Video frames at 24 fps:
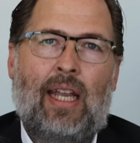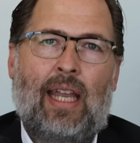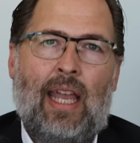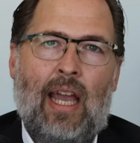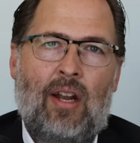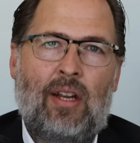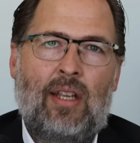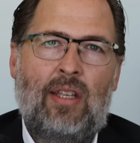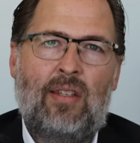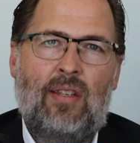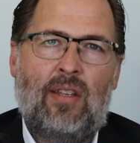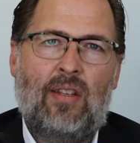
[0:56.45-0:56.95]

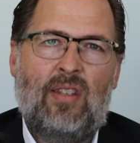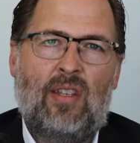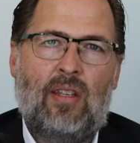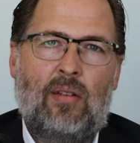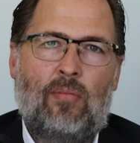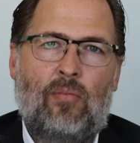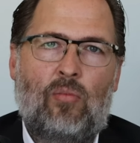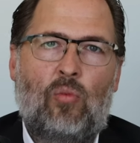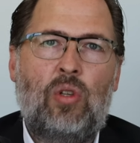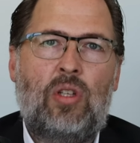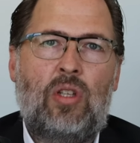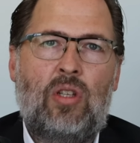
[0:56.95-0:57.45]
County system,
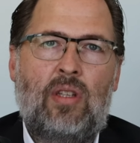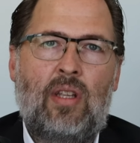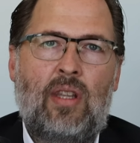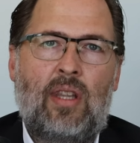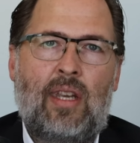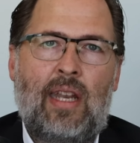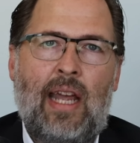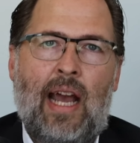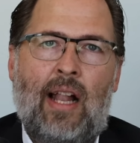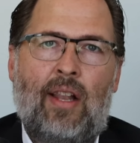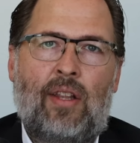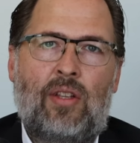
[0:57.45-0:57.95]
which is in the
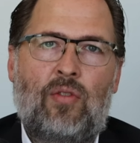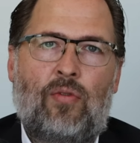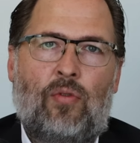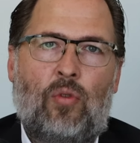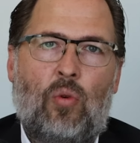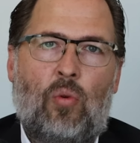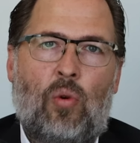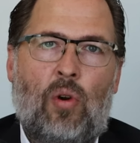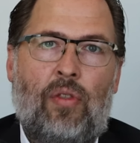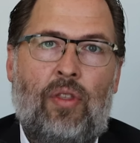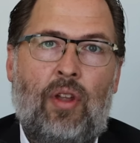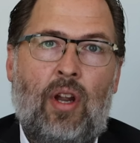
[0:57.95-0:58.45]
Dallas
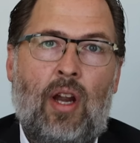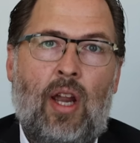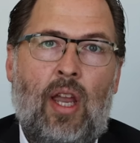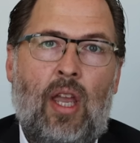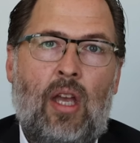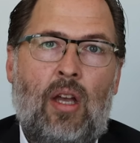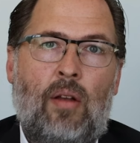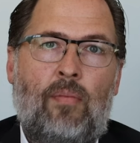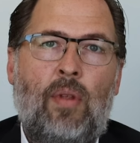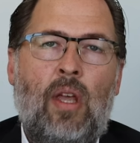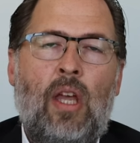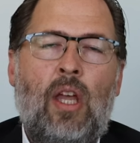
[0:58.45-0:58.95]
Fort Worth
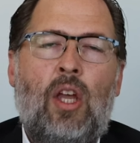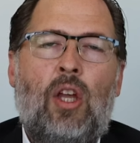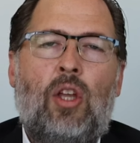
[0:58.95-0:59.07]
area.